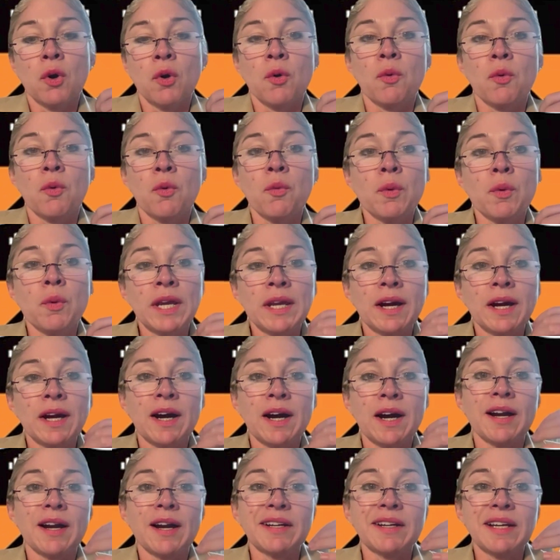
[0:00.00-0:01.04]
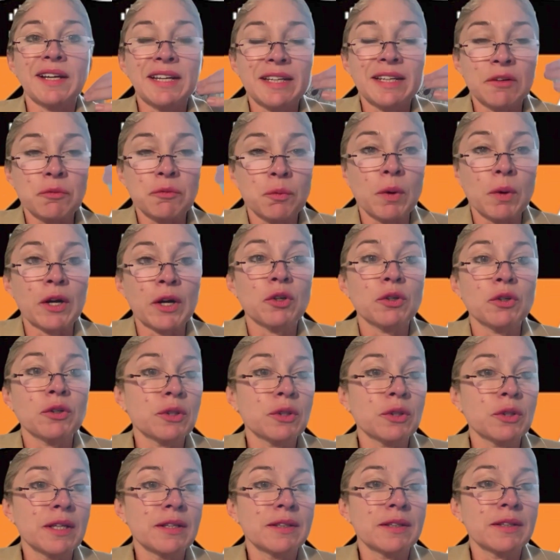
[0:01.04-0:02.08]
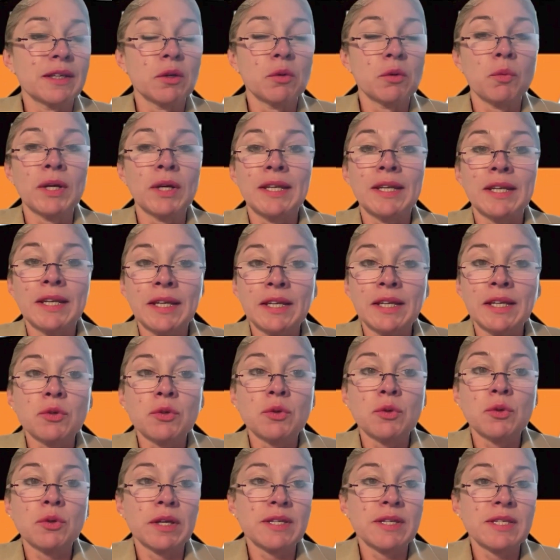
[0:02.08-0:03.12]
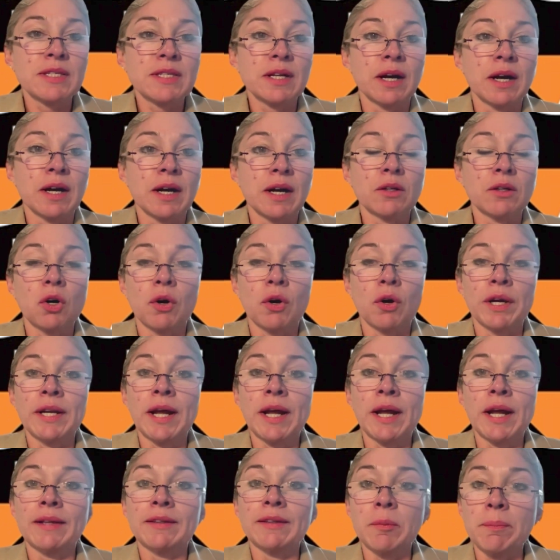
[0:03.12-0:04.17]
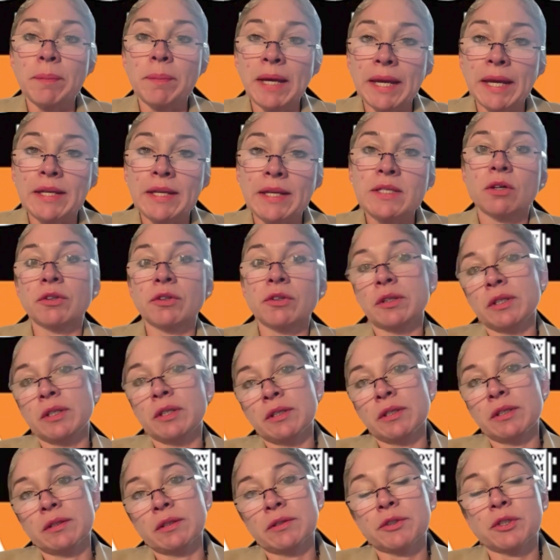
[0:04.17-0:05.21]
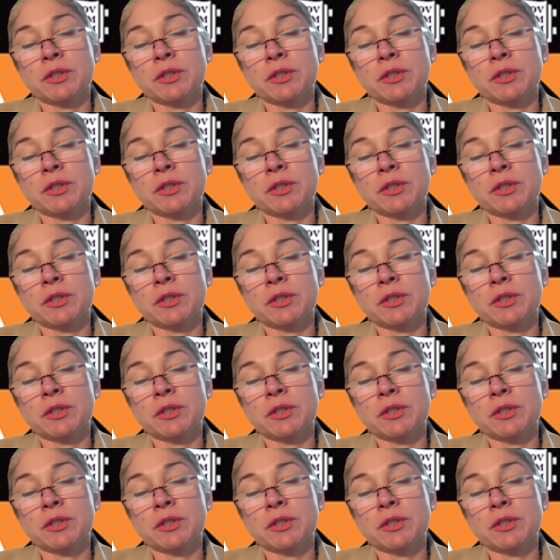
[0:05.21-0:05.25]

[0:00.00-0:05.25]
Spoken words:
We are in the water utility, we need to start going at the pace of the digital